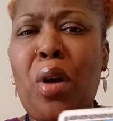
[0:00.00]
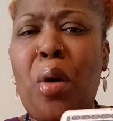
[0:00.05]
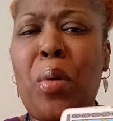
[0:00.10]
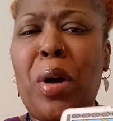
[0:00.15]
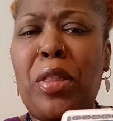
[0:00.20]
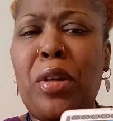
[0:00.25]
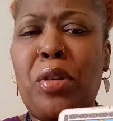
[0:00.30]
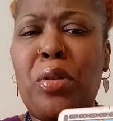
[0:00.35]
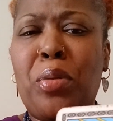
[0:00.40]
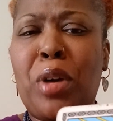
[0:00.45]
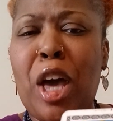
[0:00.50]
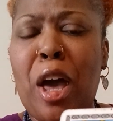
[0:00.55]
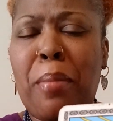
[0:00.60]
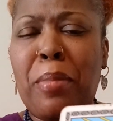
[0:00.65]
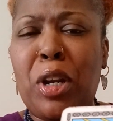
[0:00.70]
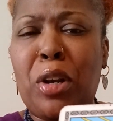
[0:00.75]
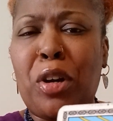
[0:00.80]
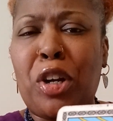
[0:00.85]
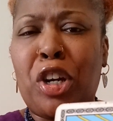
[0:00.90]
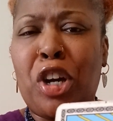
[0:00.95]
know whether you
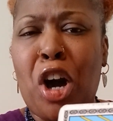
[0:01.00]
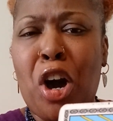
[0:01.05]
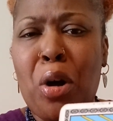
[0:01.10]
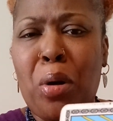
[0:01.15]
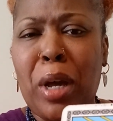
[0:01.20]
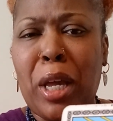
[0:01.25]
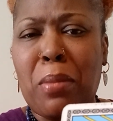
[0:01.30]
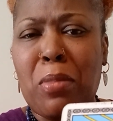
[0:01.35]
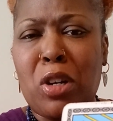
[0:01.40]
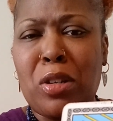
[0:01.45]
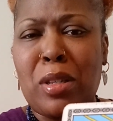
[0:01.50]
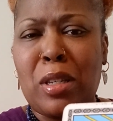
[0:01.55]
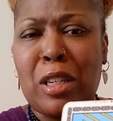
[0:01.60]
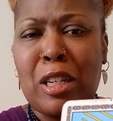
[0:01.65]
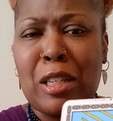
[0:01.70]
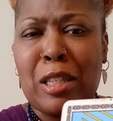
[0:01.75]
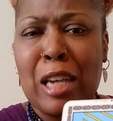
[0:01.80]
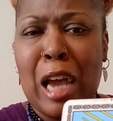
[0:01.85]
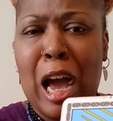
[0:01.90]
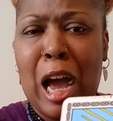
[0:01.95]
coming or going most of
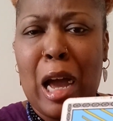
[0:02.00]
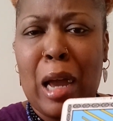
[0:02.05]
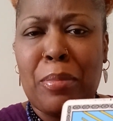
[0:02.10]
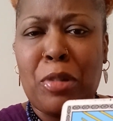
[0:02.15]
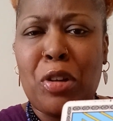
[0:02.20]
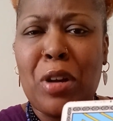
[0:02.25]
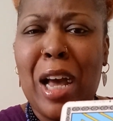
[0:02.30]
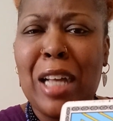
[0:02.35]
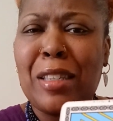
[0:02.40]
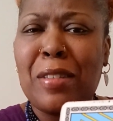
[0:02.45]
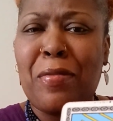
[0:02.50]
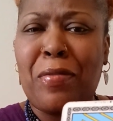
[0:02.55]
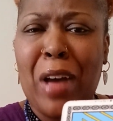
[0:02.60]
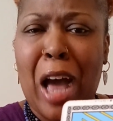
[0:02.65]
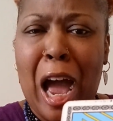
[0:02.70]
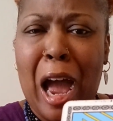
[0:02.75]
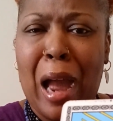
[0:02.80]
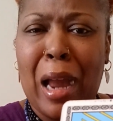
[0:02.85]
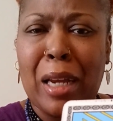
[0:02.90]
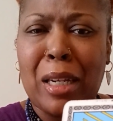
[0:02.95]
the time. You're not
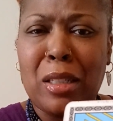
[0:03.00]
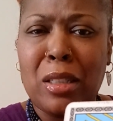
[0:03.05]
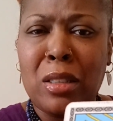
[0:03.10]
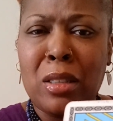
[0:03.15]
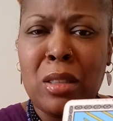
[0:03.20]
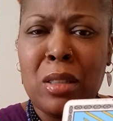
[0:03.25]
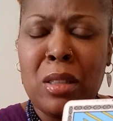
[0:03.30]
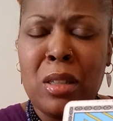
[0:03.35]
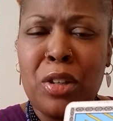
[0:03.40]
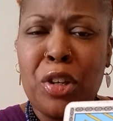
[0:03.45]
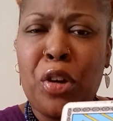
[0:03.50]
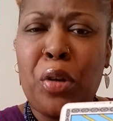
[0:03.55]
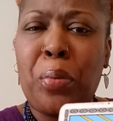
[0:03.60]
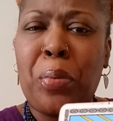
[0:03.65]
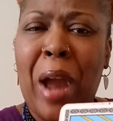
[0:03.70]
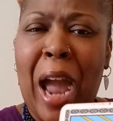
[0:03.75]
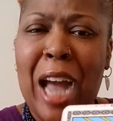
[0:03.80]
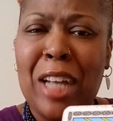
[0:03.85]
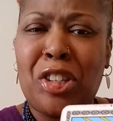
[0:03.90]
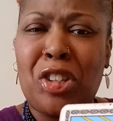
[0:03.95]
divine. You're
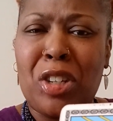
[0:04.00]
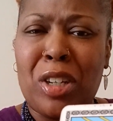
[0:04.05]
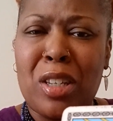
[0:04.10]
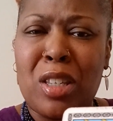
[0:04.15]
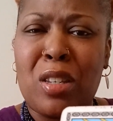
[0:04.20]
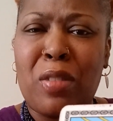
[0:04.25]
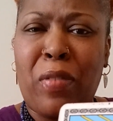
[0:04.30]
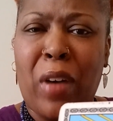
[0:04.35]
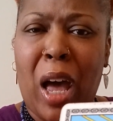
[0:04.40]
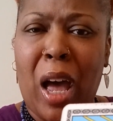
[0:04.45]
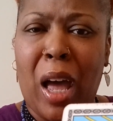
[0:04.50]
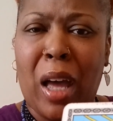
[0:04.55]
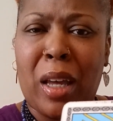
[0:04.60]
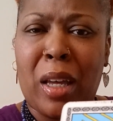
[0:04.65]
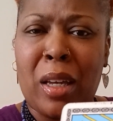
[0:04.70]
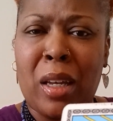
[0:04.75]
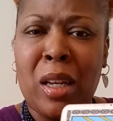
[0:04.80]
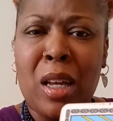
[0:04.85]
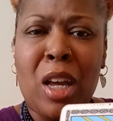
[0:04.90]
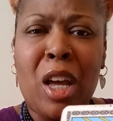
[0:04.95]
ratchet as fuck.
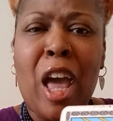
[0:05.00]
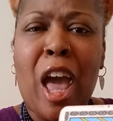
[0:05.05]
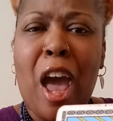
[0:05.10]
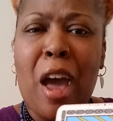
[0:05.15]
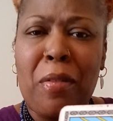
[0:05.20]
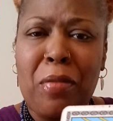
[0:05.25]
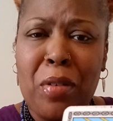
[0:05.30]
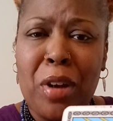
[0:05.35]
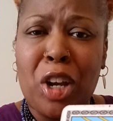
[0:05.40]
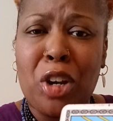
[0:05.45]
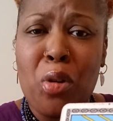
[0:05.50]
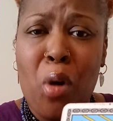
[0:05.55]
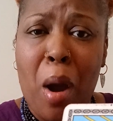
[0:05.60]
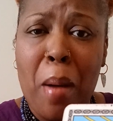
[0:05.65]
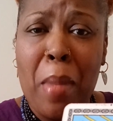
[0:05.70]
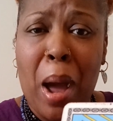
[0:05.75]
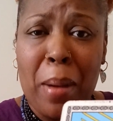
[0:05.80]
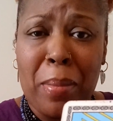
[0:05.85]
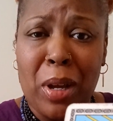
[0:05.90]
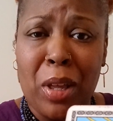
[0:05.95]
Ever
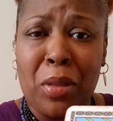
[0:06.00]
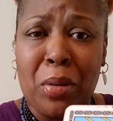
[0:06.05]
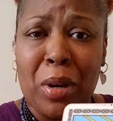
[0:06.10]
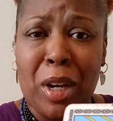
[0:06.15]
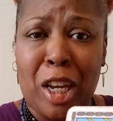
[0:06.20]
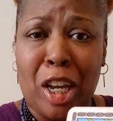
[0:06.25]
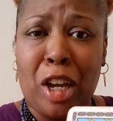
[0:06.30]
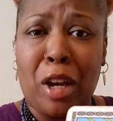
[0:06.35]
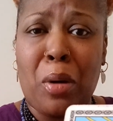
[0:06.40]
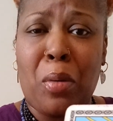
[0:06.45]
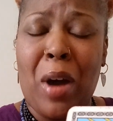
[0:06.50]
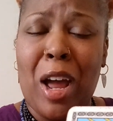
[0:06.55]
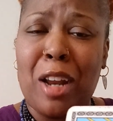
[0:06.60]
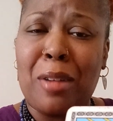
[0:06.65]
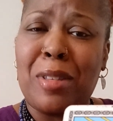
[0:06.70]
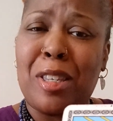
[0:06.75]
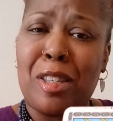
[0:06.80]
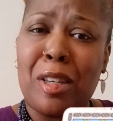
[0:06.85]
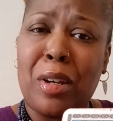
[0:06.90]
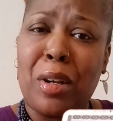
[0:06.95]
ignore my mother again while
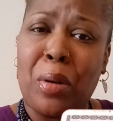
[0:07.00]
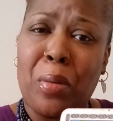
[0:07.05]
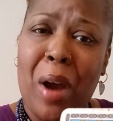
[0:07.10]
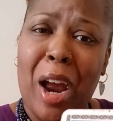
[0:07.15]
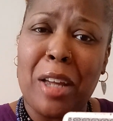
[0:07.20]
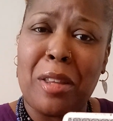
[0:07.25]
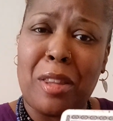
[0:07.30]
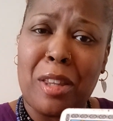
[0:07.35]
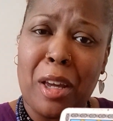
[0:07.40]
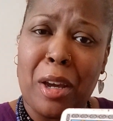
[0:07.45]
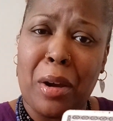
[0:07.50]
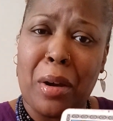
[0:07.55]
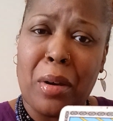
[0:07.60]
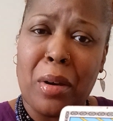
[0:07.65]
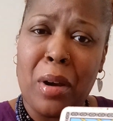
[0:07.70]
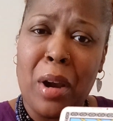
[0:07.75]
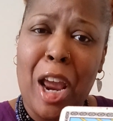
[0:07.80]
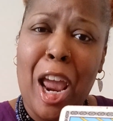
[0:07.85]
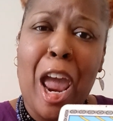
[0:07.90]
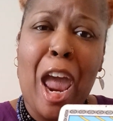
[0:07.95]
I'm sitting right
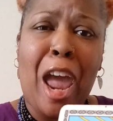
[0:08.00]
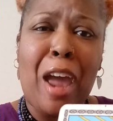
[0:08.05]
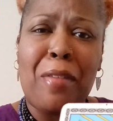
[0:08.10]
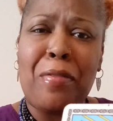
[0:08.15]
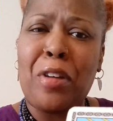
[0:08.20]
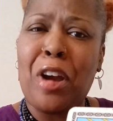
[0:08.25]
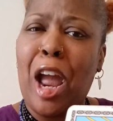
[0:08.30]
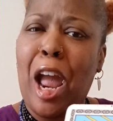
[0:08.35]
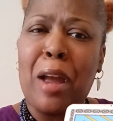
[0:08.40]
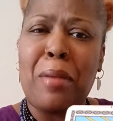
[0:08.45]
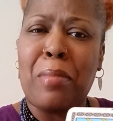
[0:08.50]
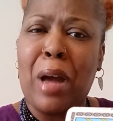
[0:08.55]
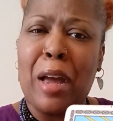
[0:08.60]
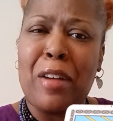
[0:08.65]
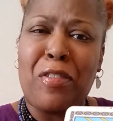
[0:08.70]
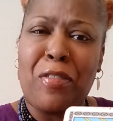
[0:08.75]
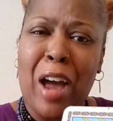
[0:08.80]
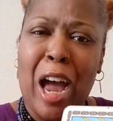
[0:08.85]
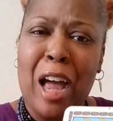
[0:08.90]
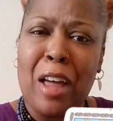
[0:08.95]
there. Ever hate
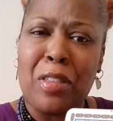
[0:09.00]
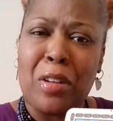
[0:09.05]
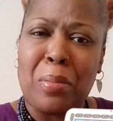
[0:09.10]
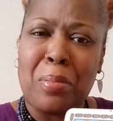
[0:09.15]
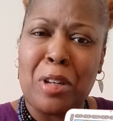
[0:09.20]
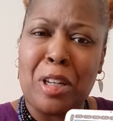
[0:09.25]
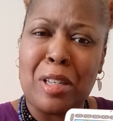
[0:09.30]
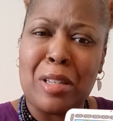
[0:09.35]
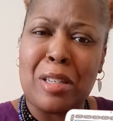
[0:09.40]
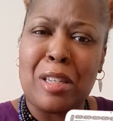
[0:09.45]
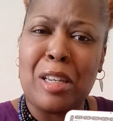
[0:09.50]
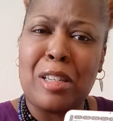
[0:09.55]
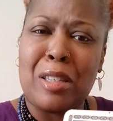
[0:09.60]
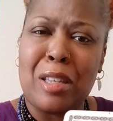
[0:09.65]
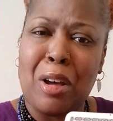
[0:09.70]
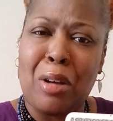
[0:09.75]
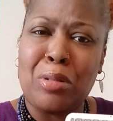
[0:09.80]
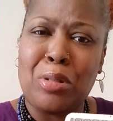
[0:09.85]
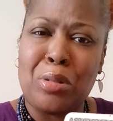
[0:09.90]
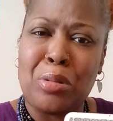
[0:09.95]
my father because he
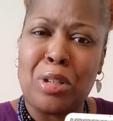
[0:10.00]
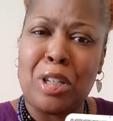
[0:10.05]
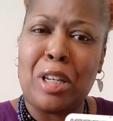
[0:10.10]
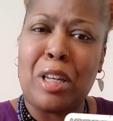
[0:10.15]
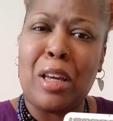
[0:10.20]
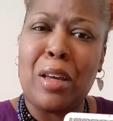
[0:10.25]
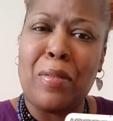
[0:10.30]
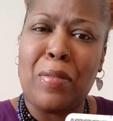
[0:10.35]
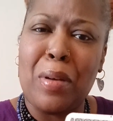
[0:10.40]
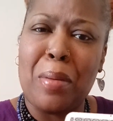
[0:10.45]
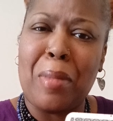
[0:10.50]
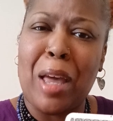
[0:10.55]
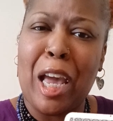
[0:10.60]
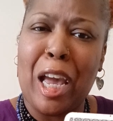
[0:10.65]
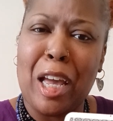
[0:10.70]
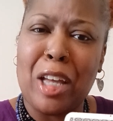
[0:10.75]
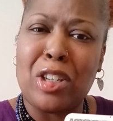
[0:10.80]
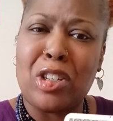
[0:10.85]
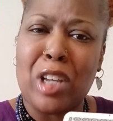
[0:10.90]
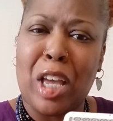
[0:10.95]
told you to give him a
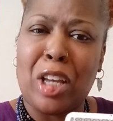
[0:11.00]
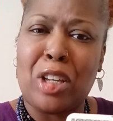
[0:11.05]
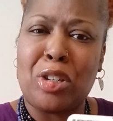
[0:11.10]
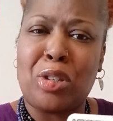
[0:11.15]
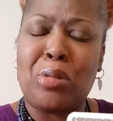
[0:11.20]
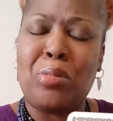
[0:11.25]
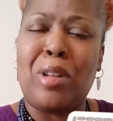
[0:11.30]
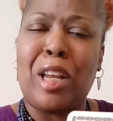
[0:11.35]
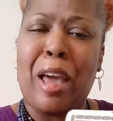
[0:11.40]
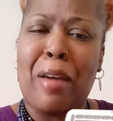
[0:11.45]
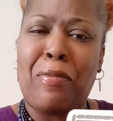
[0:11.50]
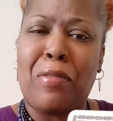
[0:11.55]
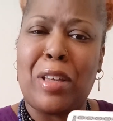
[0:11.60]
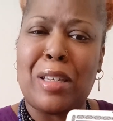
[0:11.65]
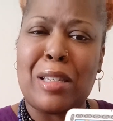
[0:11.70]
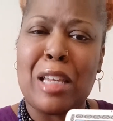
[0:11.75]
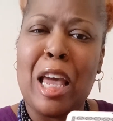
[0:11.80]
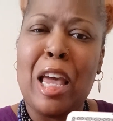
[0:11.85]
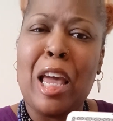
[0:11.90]
handshake because you left us